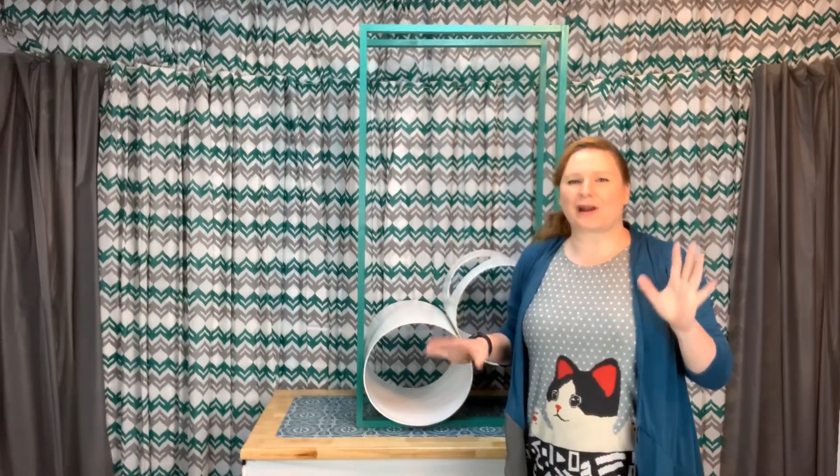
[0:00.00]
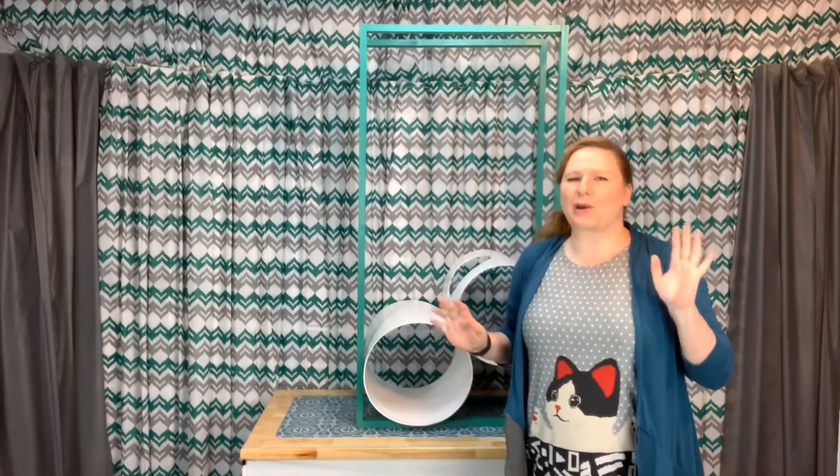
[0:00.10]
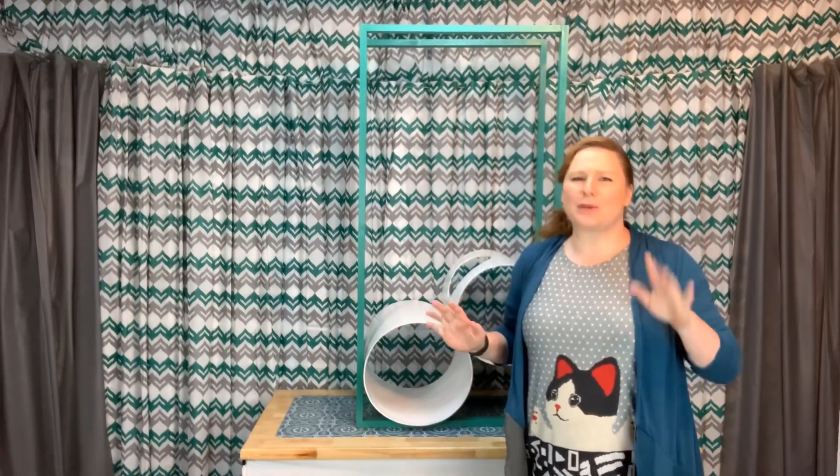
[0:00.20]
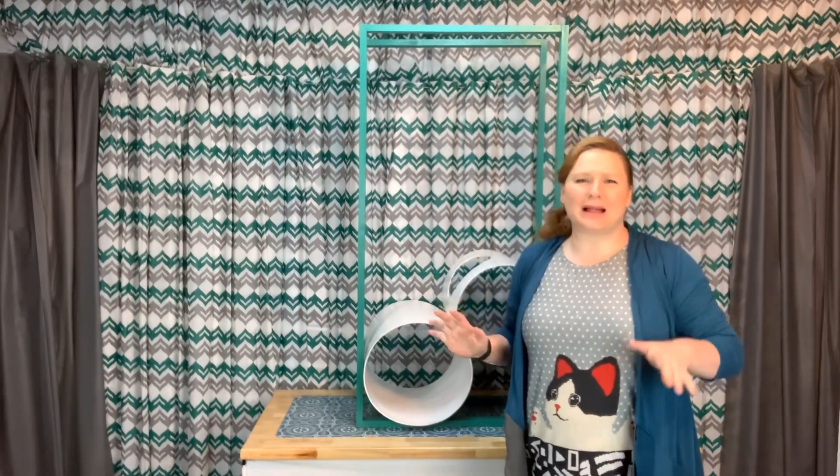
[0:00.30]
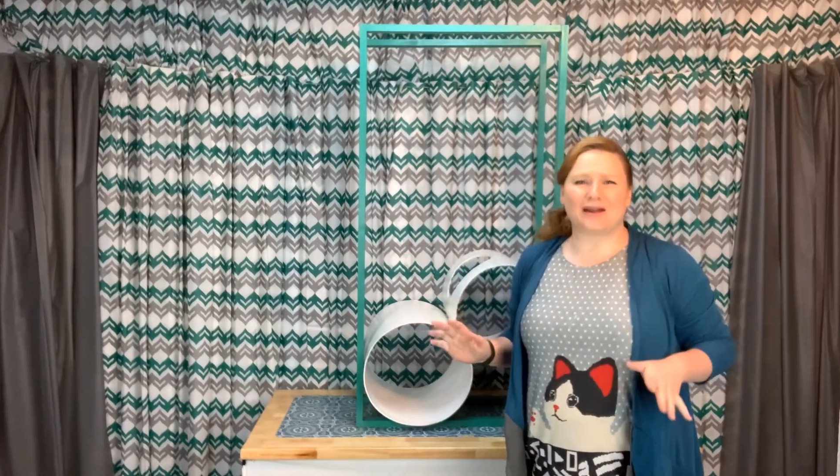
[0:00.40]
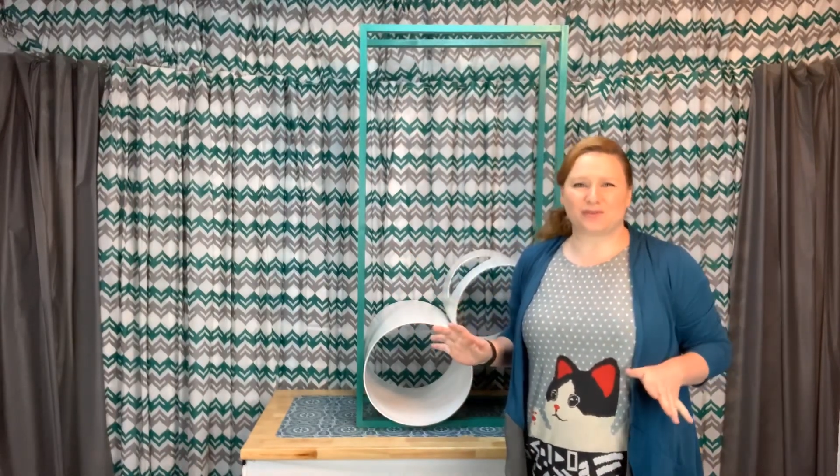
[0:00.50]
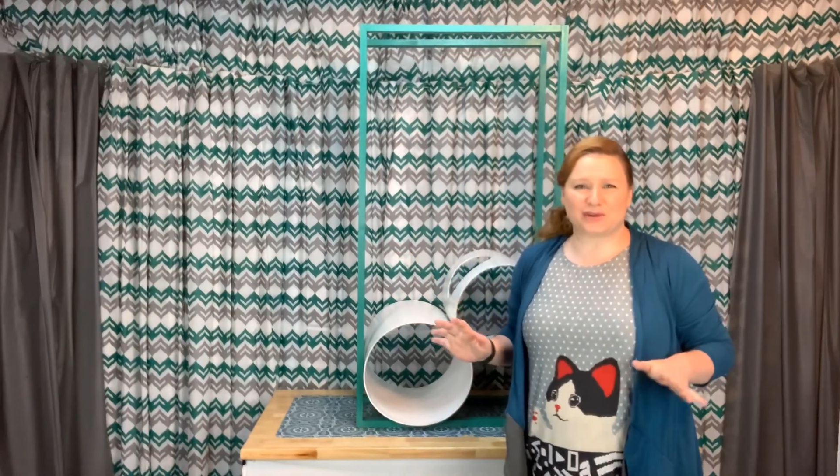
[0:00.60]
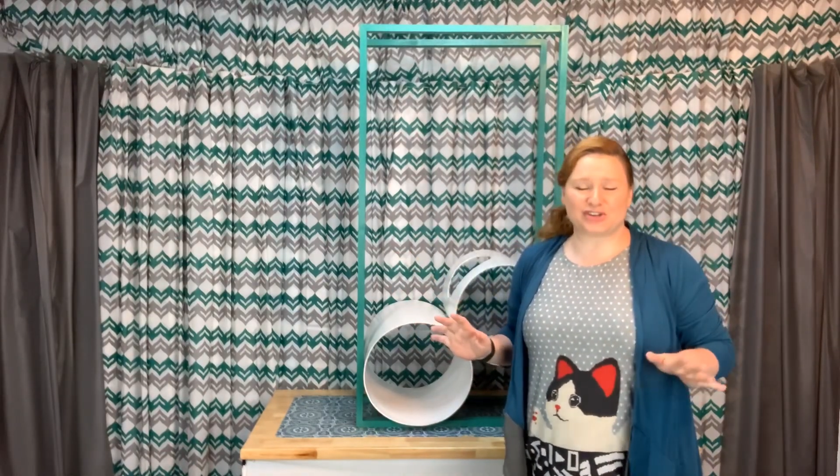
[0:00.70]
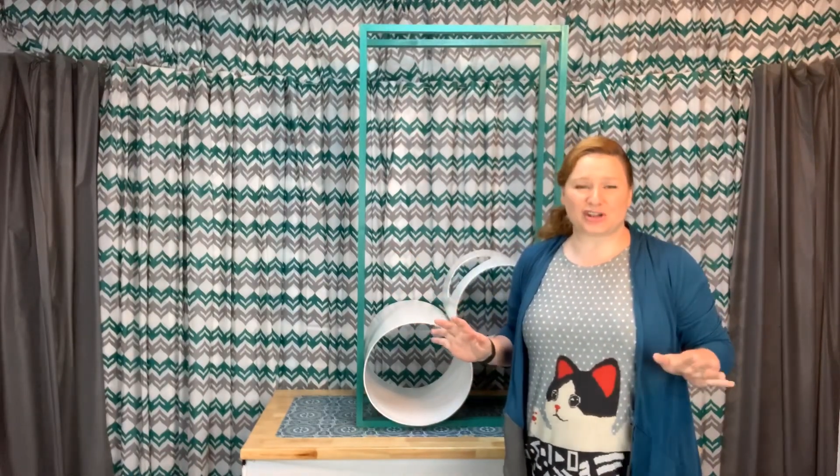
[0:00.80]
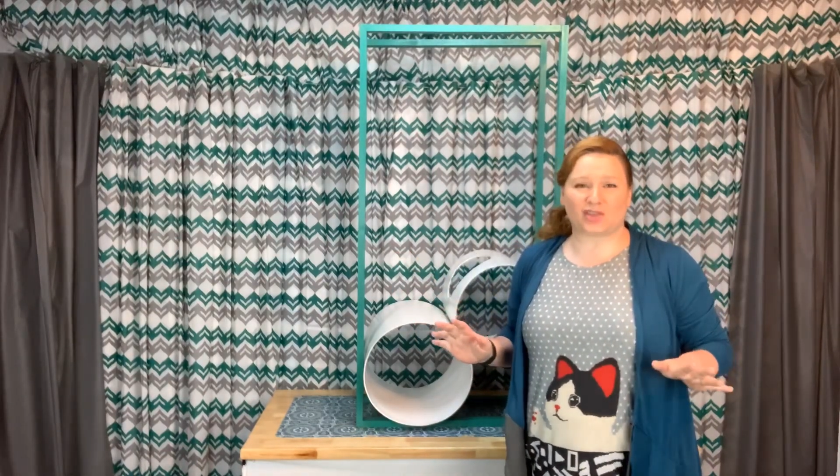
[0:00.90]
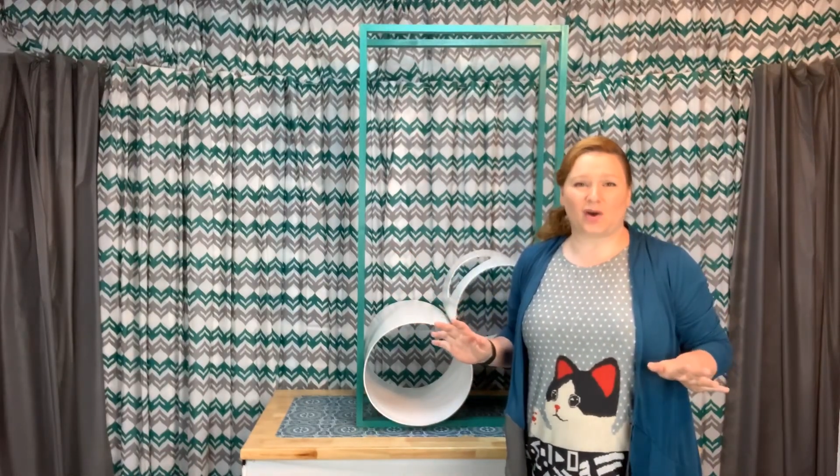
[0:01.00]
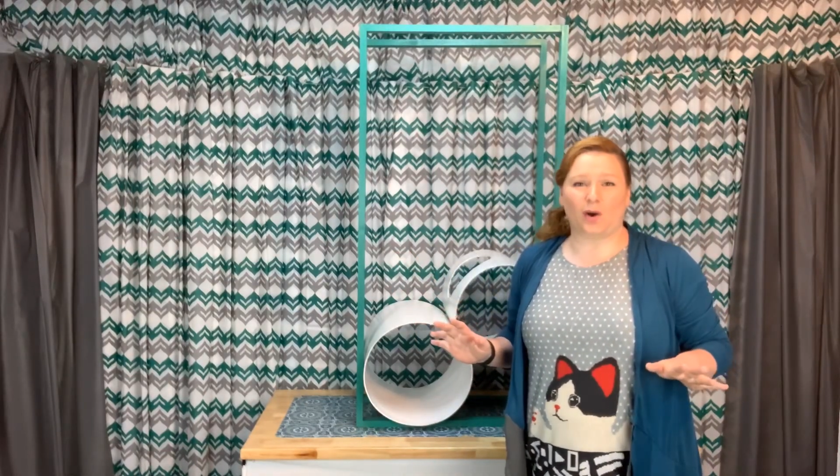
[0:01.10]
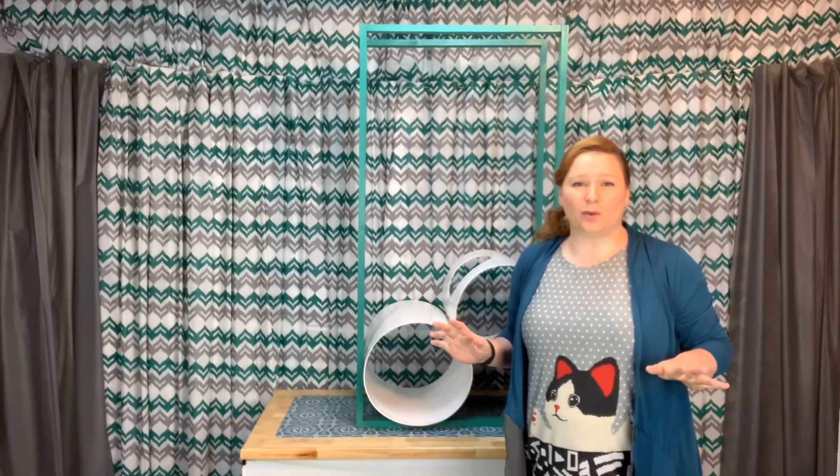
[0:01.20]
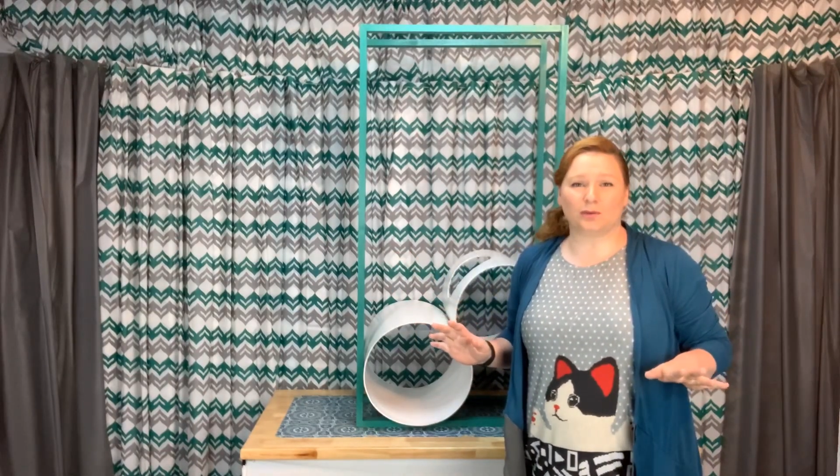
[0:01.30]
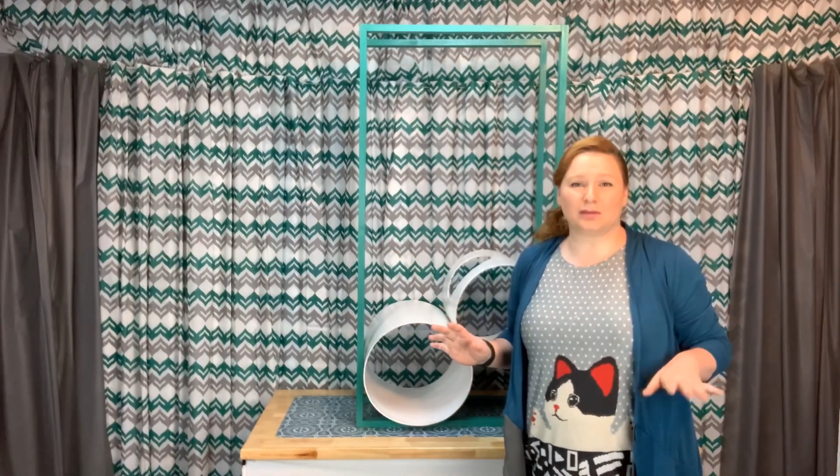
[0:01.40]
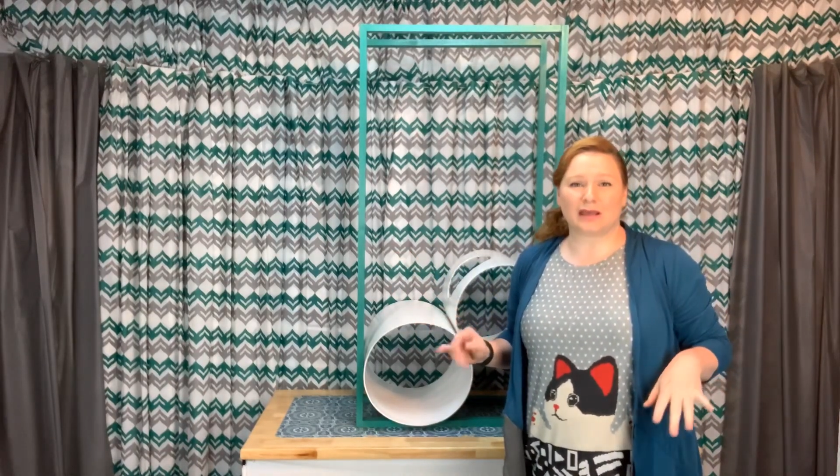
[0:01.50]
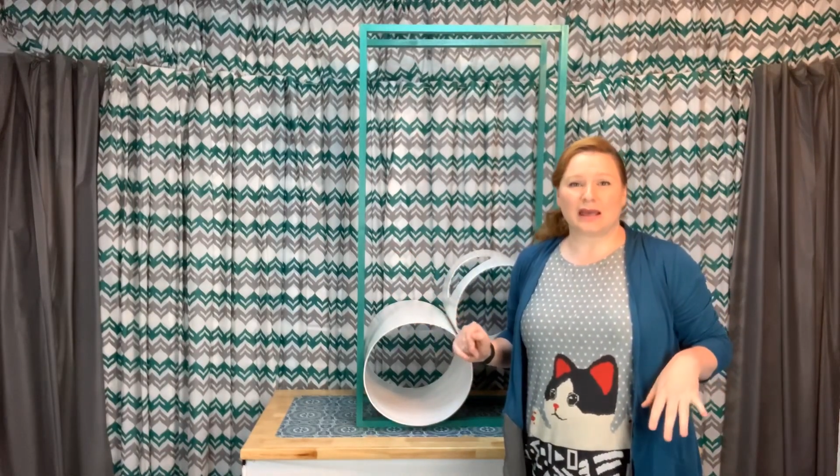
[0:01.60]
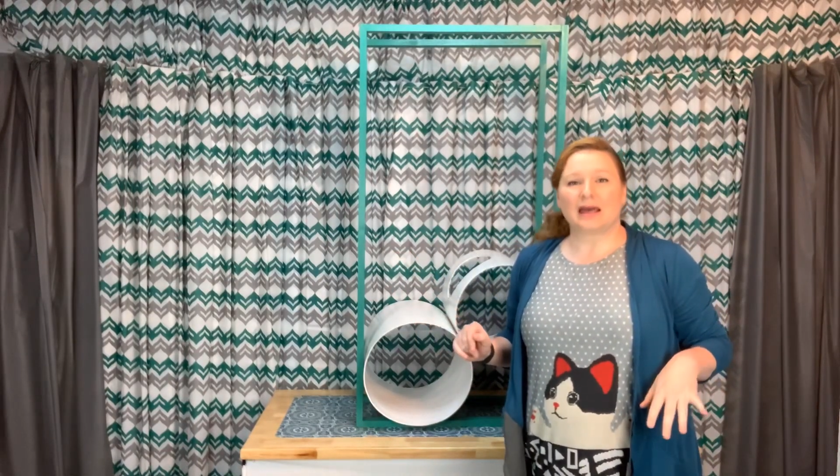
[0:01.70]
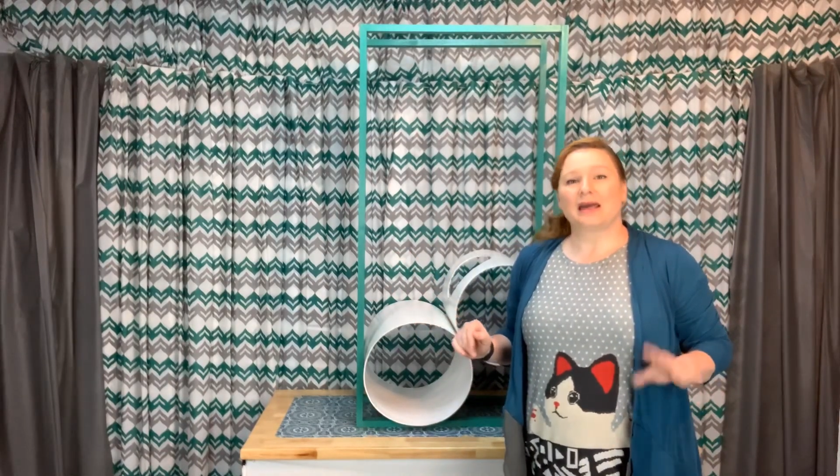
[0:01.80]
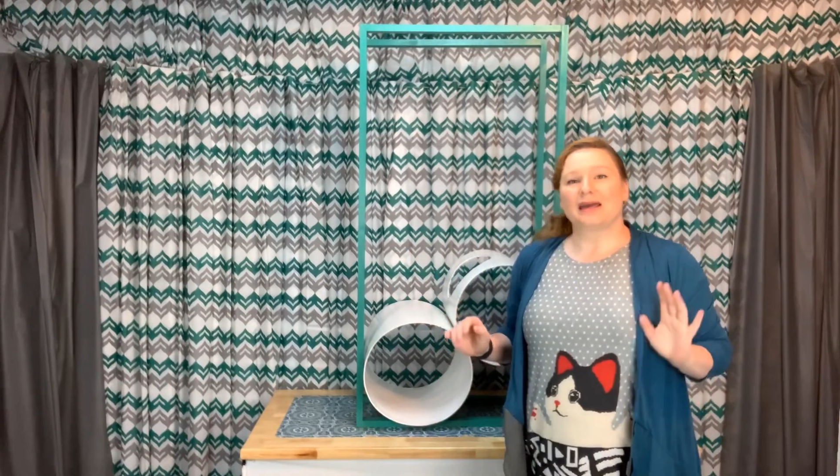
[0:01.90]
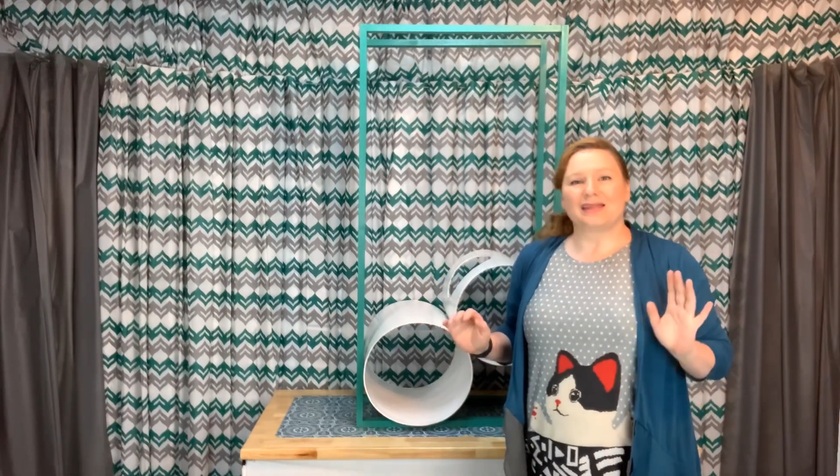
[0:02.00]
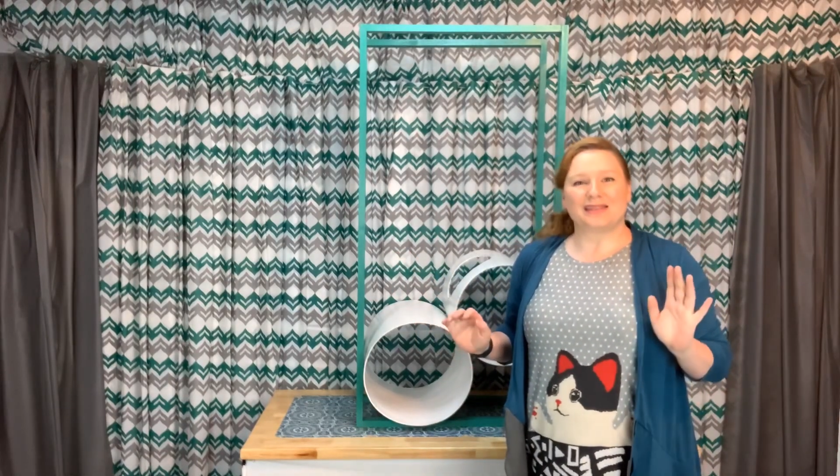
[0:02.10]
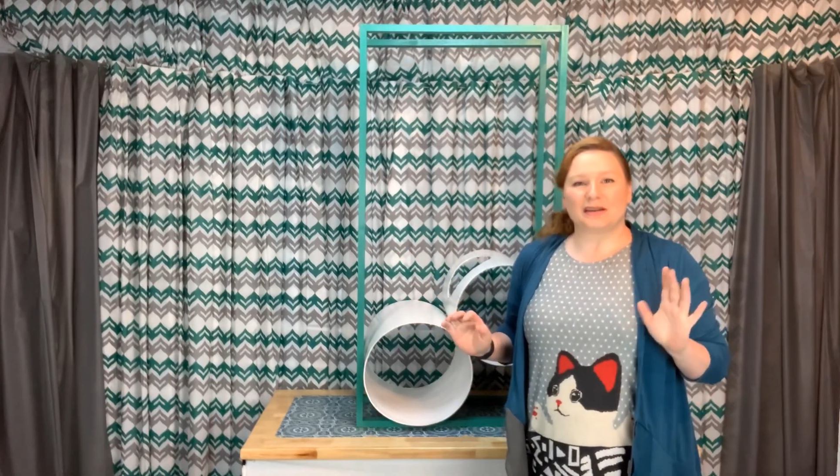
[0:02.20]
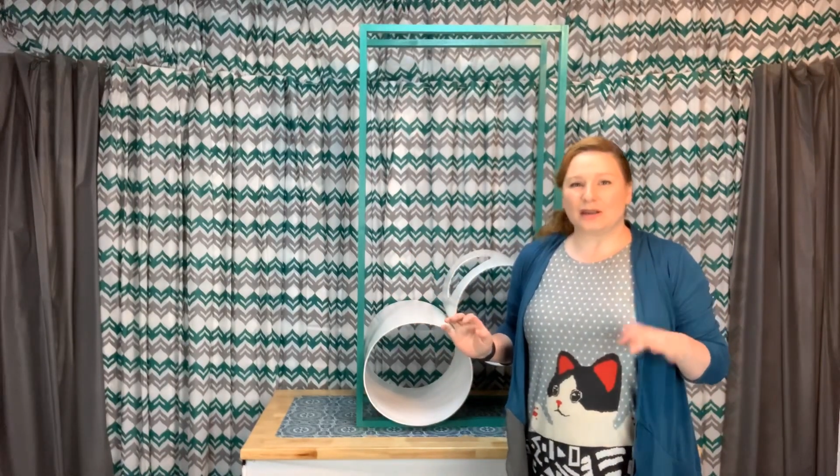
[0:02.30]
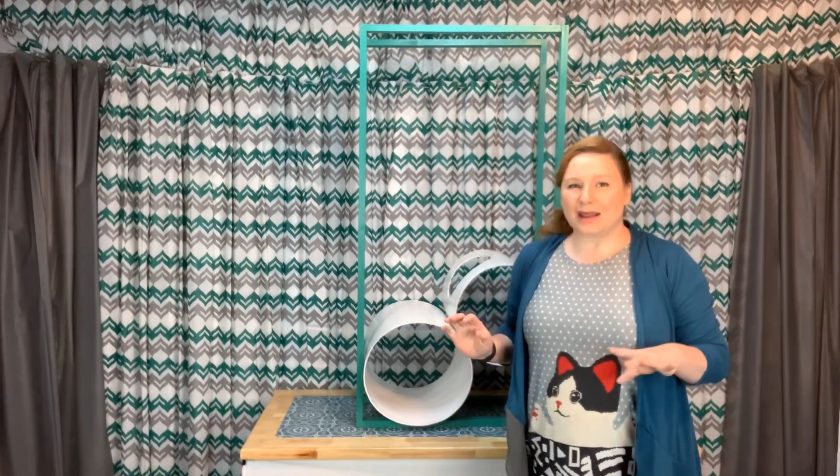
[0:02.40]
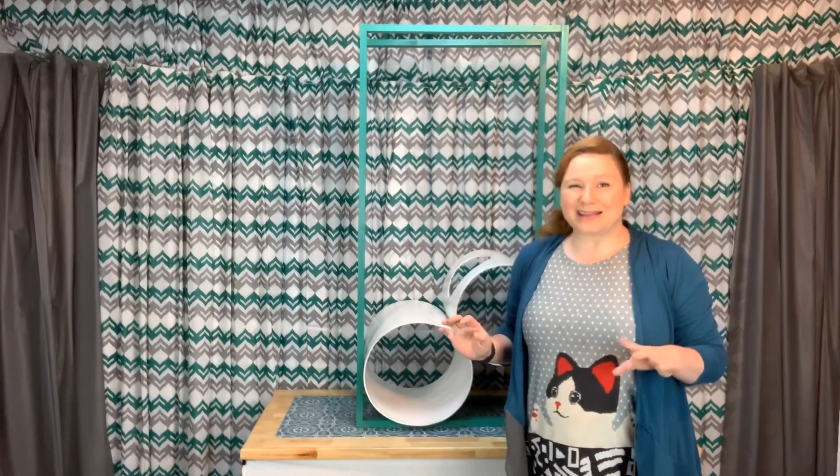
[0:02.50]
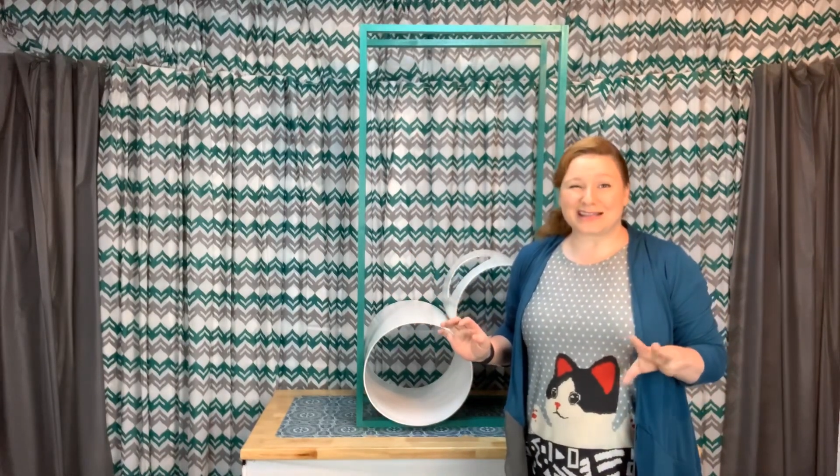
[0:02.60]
will have to adjust the holes. It's